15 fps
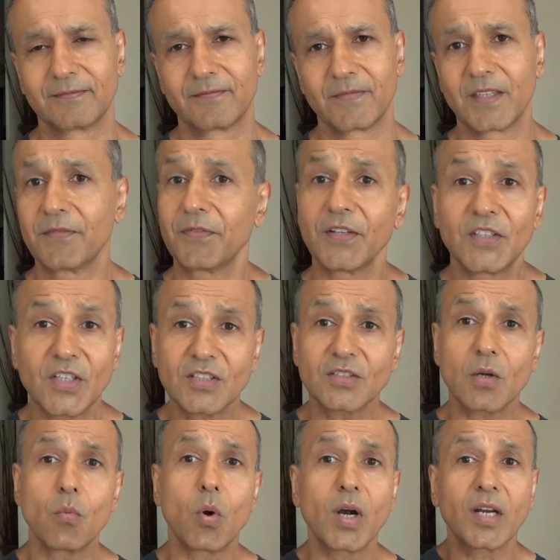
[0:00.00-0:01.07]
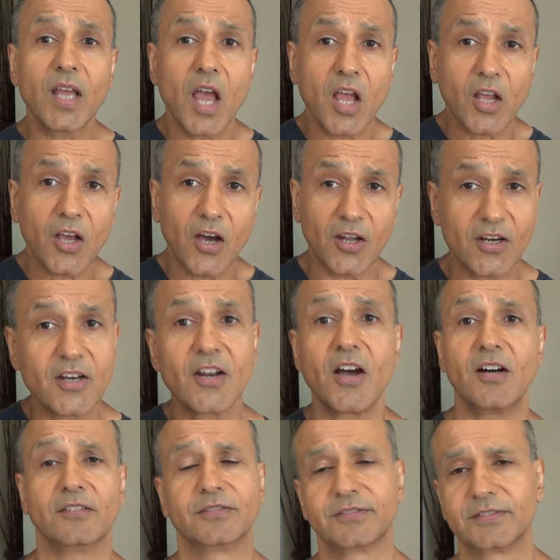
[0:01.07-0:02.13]
If it doesn't work, cut it
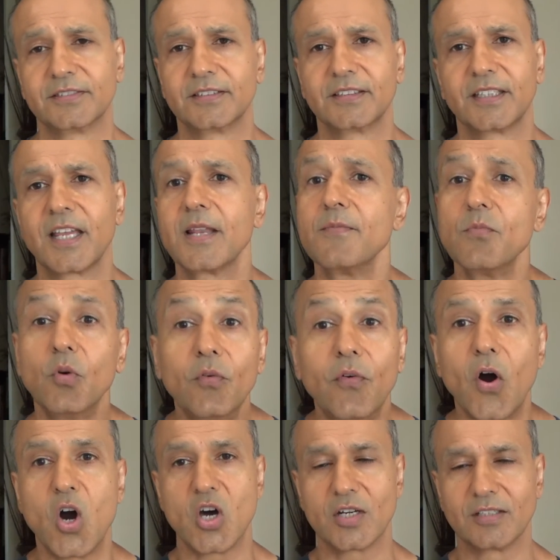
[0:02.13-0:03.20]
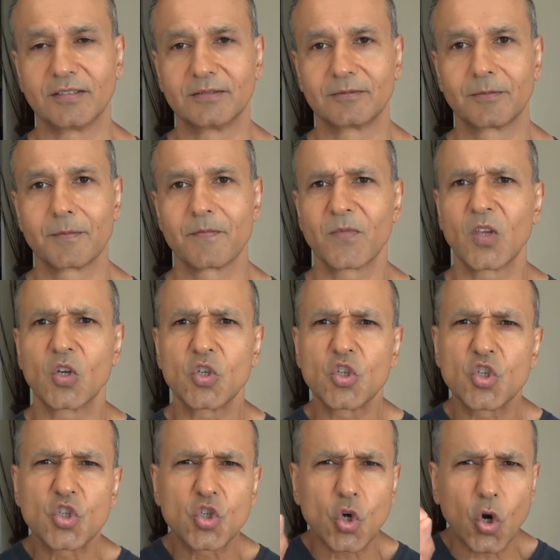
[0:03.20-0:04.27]
off and move on.
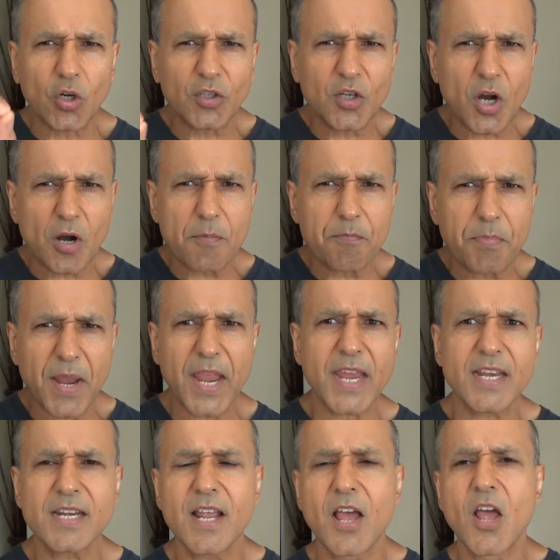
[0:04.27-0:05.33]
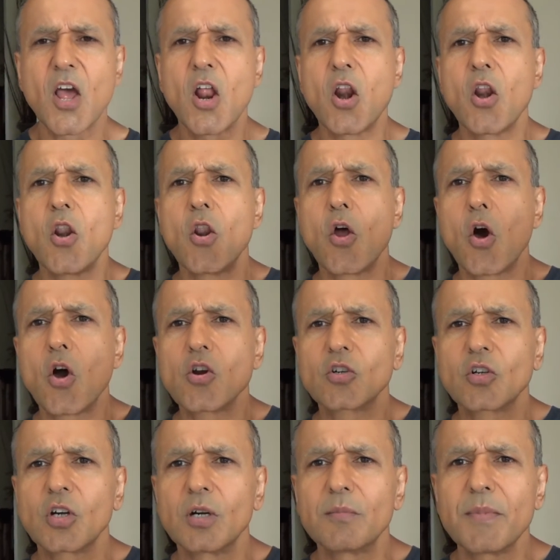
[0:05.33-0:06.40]
Short-term pain,
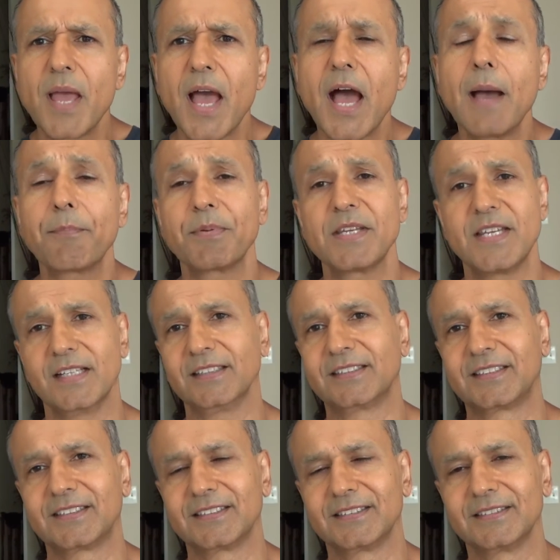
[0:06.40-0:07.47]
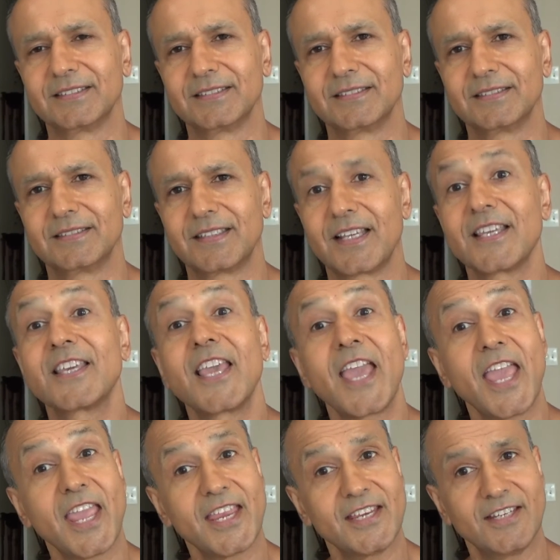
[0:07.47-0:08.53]
long-term happiness.
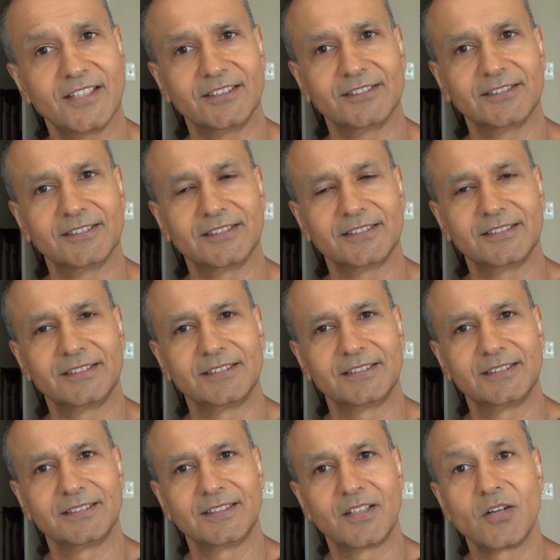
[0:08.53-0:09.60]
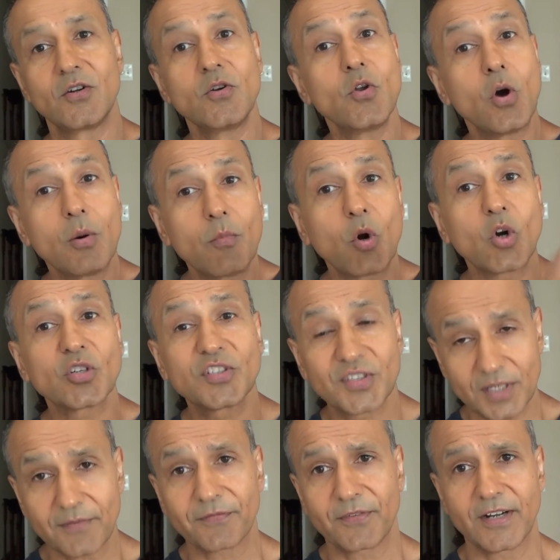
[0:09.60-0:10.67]
Gain. No more
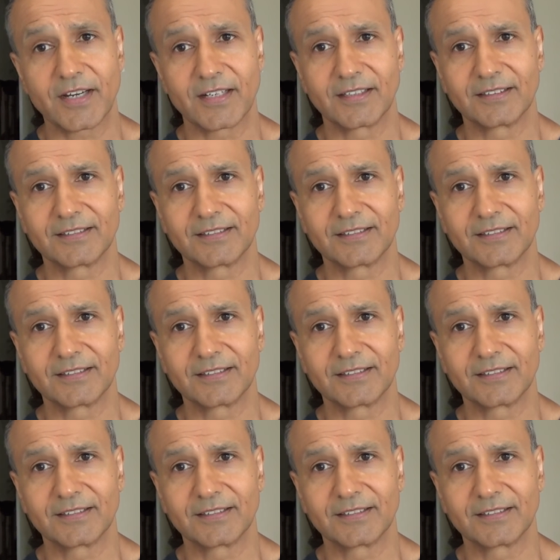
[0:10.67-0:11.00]
suffering.